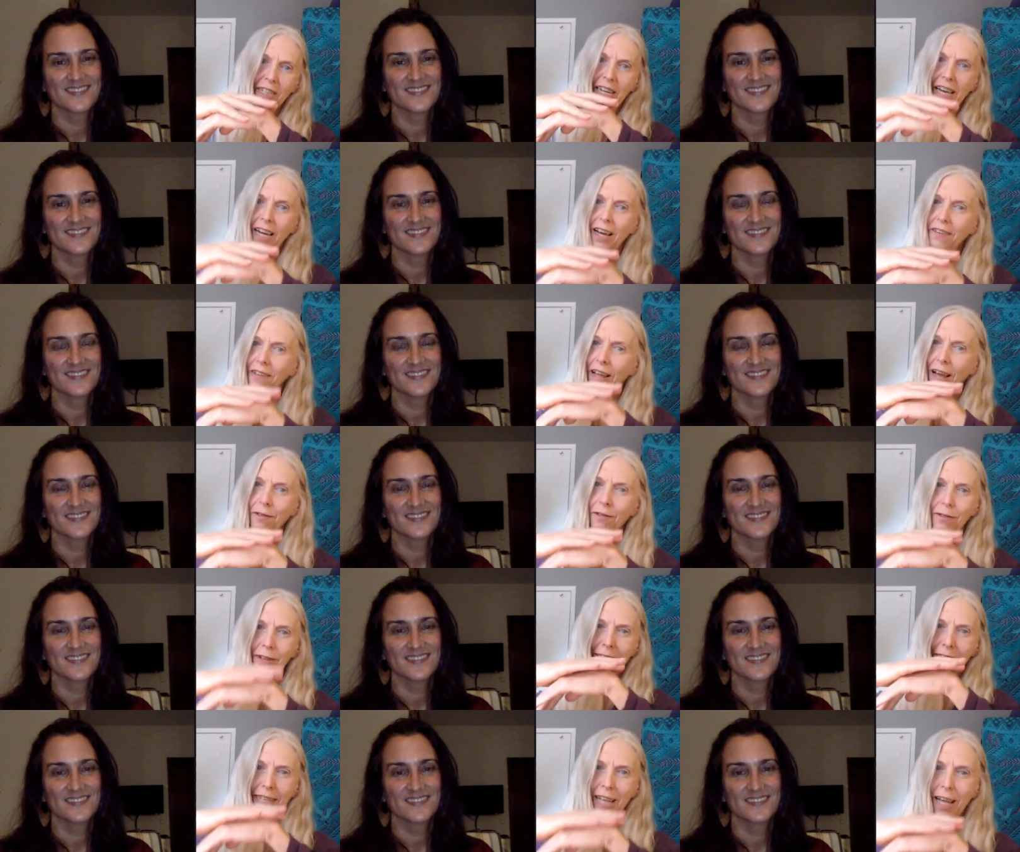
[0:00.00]
Speaker 1: down that
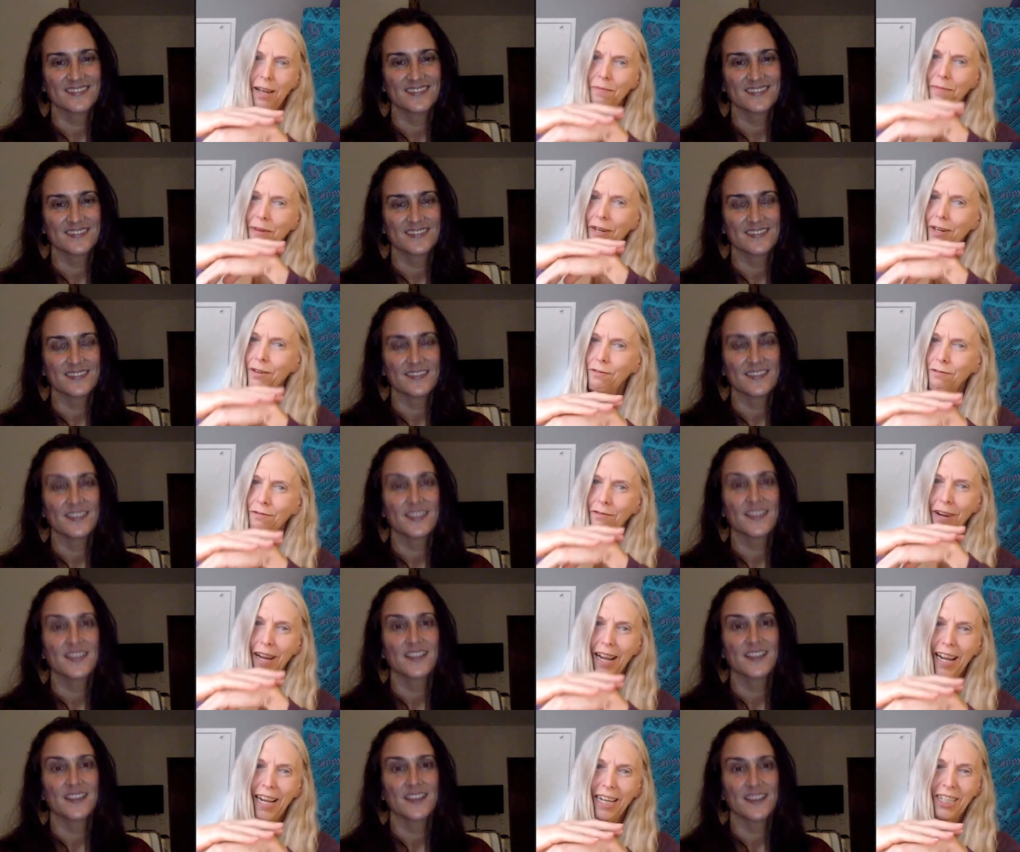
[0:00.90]
resentment and
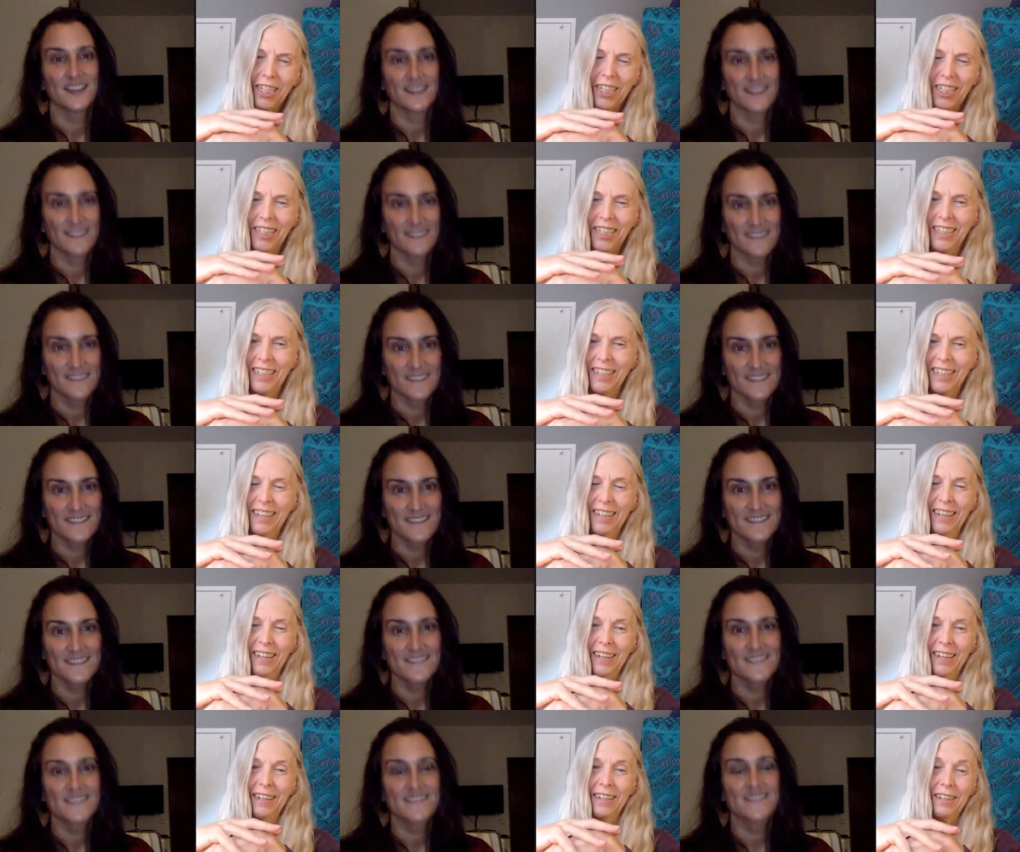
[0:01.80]
rage,
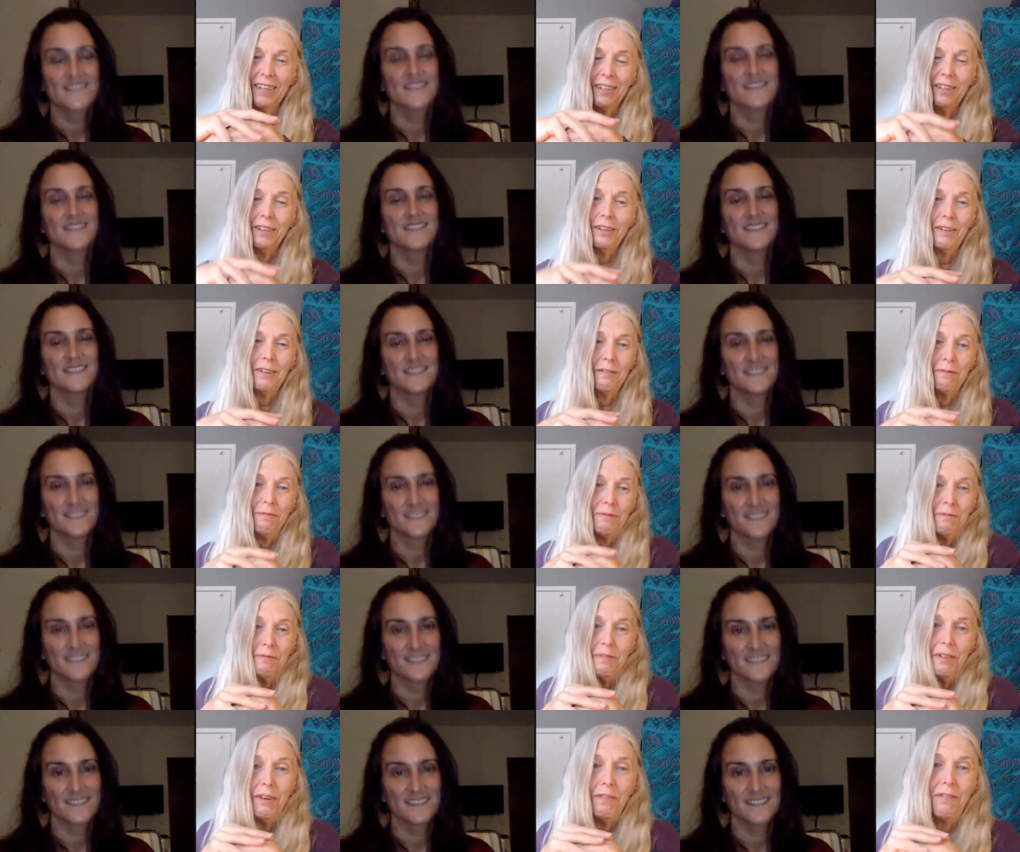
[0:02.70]
you
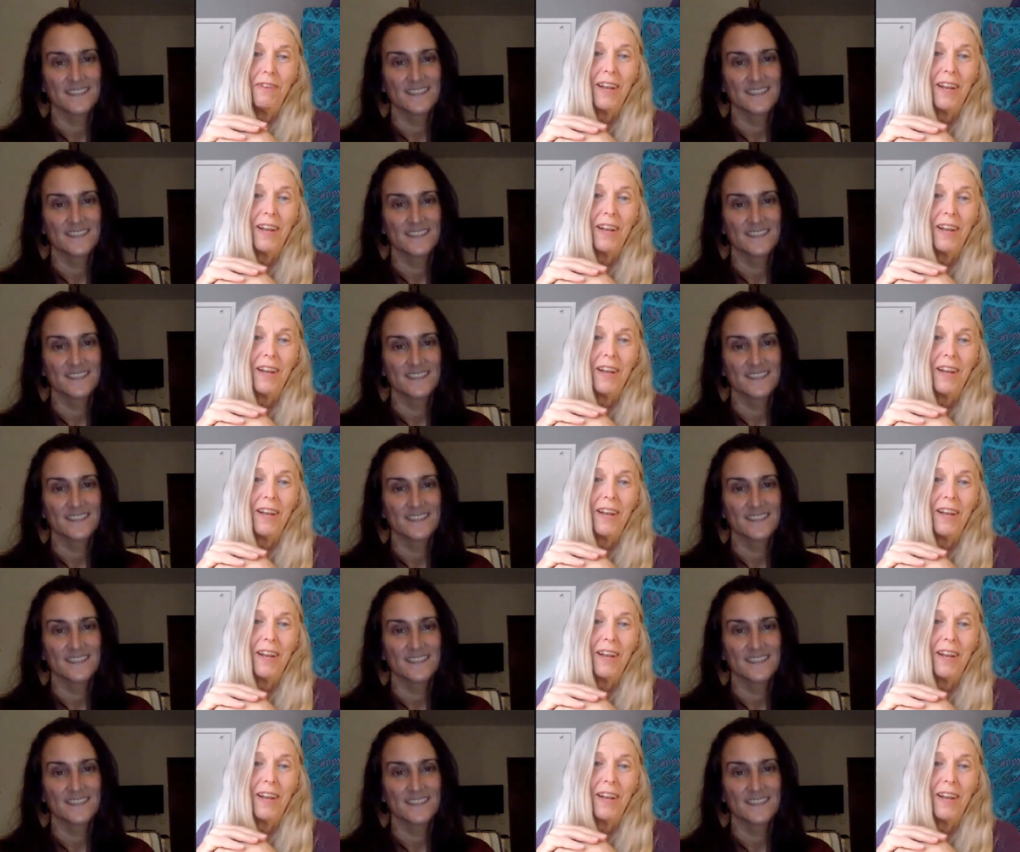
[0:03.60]
you have